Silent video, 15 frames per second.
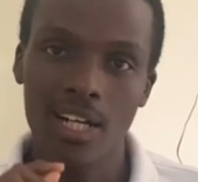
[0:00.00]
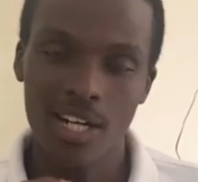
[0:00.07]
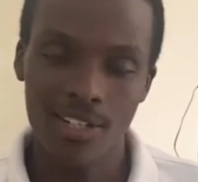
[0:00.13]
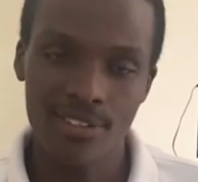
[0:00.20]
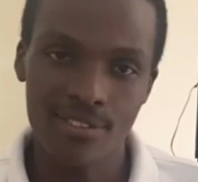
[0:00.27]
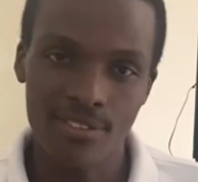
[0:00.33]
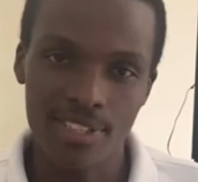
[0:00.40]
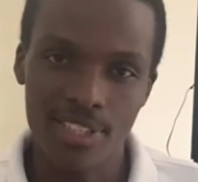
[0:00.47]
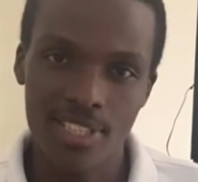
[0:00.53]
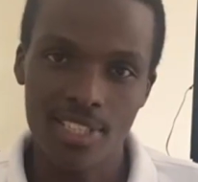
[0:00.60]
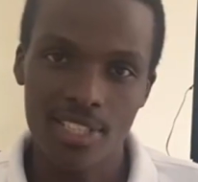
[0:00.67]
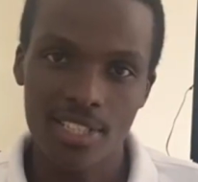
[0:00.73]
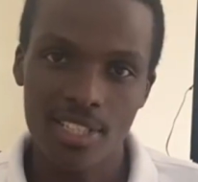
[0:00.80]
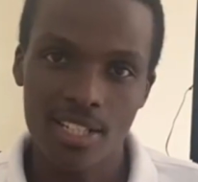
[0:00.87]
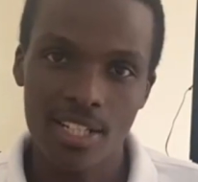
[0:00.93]
catfish.
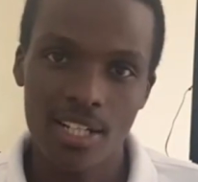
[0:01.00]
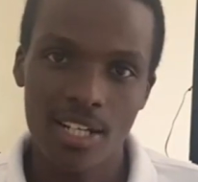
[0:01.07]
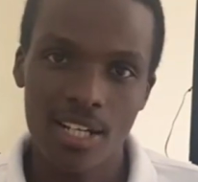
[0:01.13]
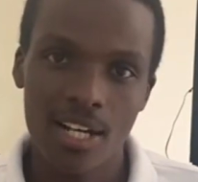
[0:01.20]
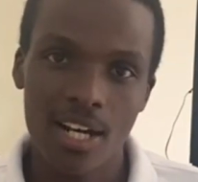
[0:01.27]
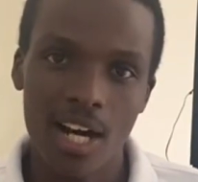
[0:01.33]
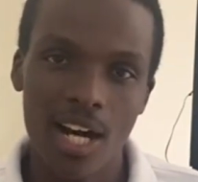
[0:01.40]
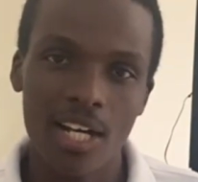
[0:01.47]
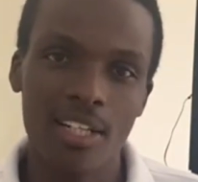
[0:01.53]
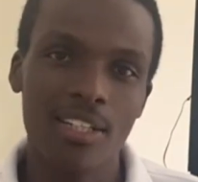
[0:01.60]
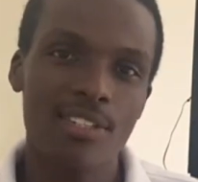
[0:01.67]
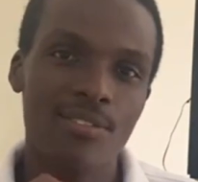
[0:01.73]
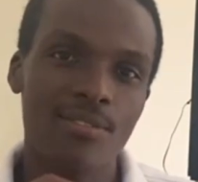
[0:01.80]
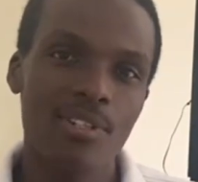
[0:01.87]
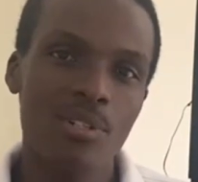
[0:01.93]
And
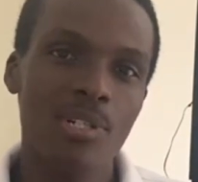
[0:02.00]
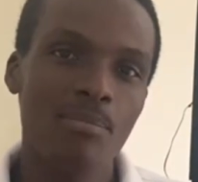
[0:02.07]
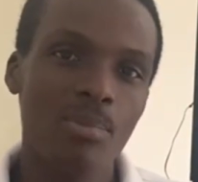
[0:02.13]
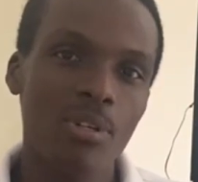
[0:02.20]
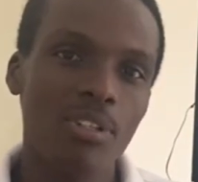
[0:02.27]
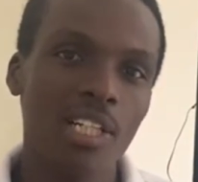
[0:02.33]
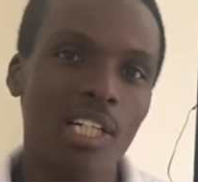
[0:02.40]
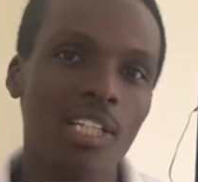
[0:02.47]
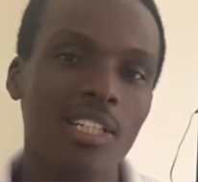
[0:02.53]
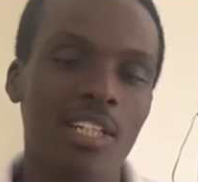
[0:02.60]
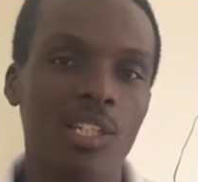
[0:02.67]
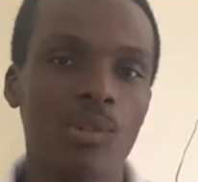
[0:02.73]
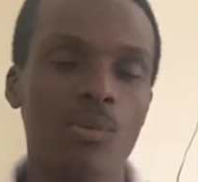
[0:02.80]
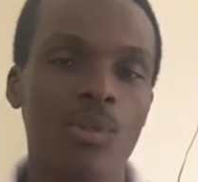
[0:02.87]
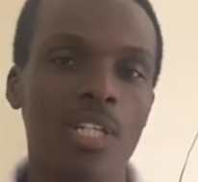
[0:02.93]
it's very important
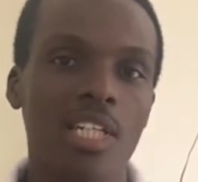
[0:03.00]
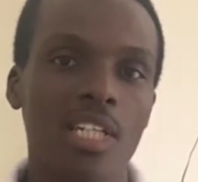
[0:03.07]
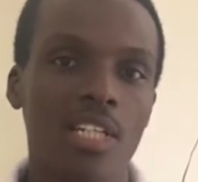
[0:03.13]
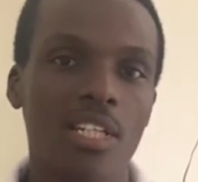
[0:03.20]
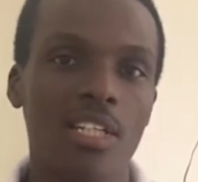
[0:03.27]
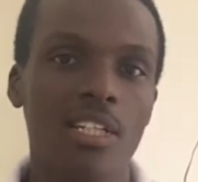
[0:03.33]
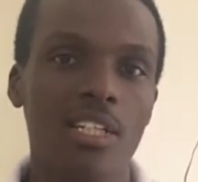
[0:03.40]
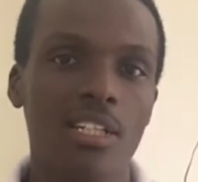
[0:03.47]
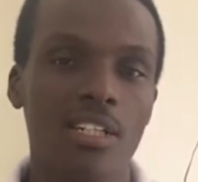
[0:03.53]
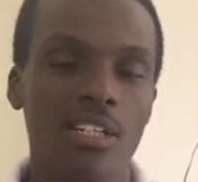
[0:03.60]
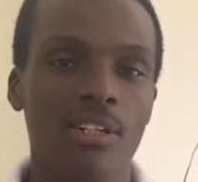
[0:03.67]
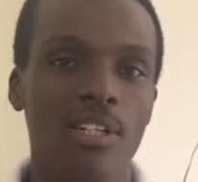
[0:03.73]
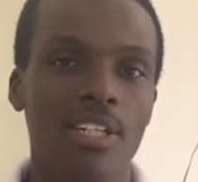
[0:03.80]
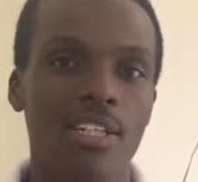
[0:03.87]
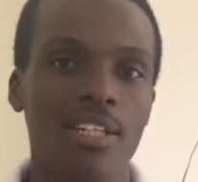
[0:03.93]
that we
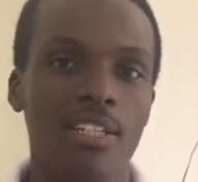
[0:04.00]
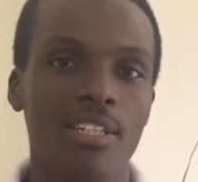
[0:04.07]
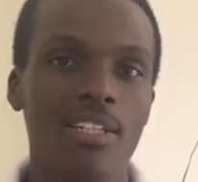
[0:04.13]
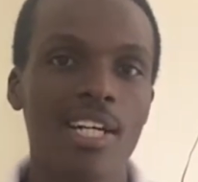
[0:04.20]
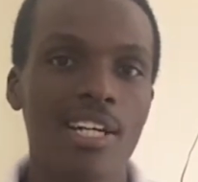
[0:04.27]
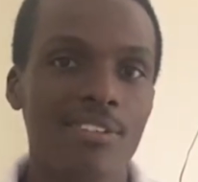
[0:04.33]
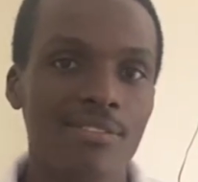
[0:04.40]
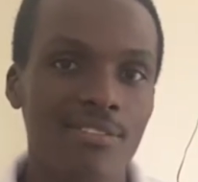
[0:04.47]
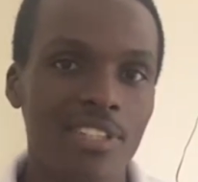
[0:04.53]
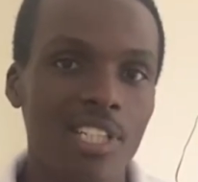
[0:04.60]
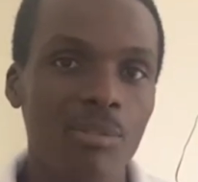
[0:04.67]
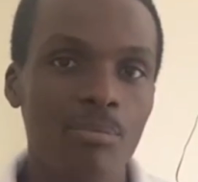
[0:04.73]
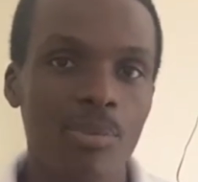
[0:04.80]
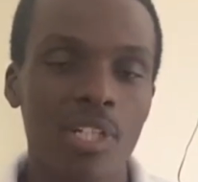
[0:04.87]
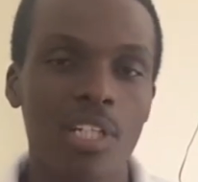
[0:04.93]
dive
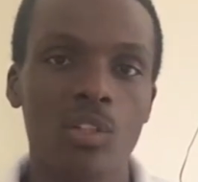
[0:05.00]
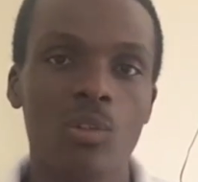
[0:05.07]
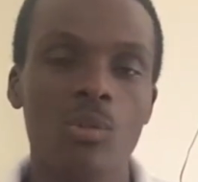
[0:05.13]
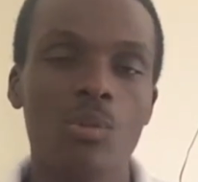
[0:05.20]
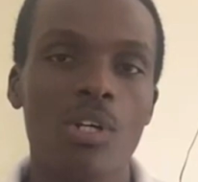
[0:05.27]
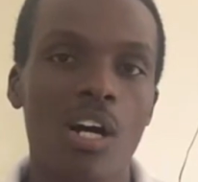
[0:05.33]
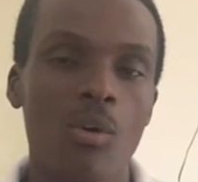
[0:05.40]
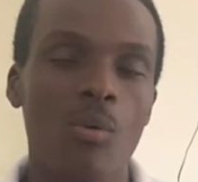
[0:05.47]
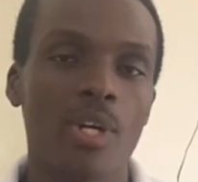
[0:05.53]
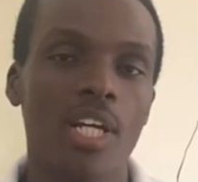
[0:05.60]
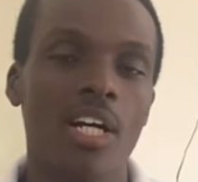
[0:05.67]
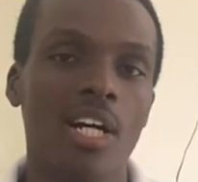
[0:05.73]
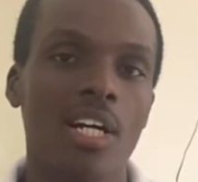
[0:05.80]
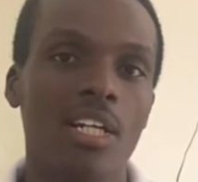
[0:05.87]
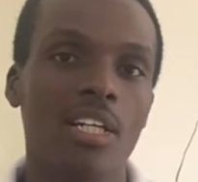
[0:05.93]
deep into how we
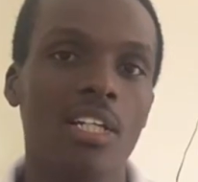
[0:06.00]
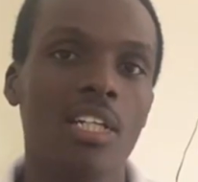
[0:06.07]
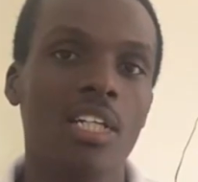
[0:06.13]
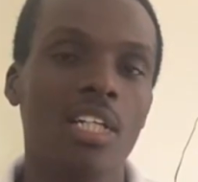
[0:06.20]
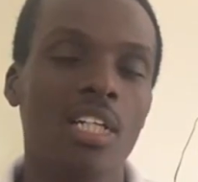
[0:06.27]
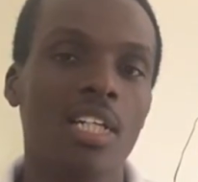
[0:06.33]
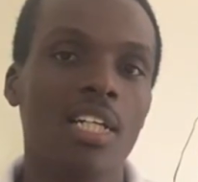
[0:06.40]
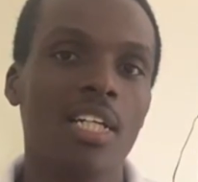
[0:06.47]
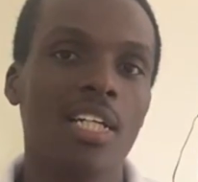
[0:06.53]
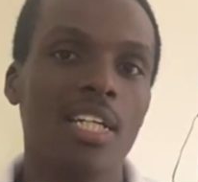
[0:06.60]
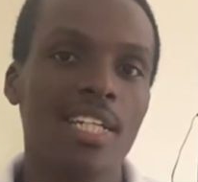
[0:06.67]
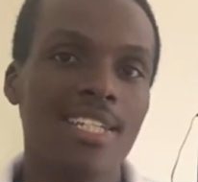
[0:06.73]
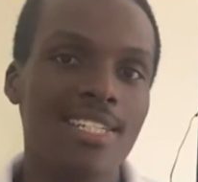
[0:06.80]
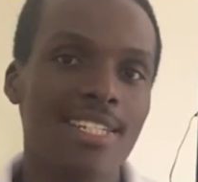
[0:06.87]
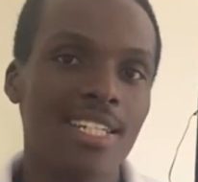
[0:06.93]
can
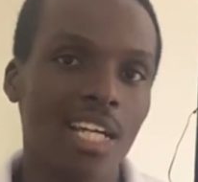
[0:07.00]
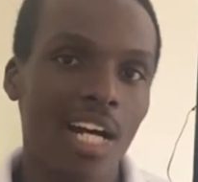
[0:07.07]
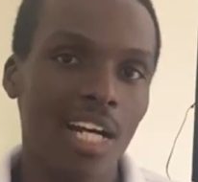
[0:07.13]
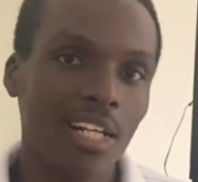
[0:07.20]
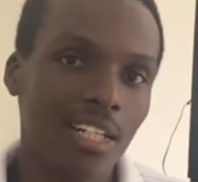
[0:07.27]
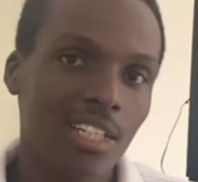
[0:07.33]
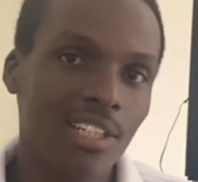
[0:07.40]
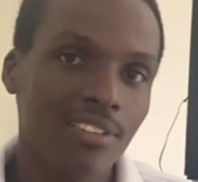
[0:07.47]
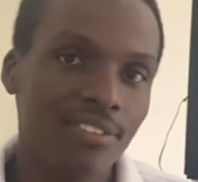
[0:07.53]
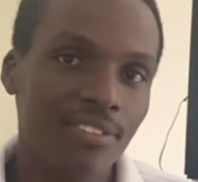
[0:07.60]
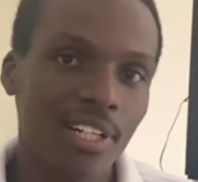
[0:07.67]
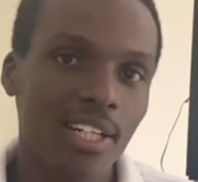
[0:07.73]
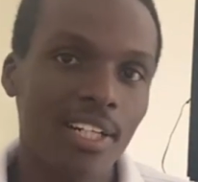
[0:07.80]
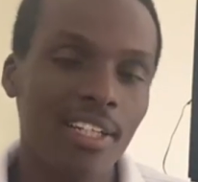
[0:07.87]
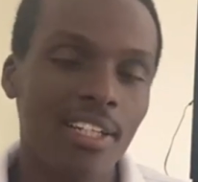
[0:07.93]
easily
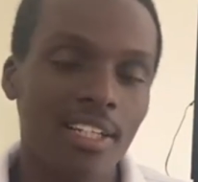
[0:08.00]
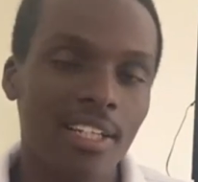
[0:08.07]
identify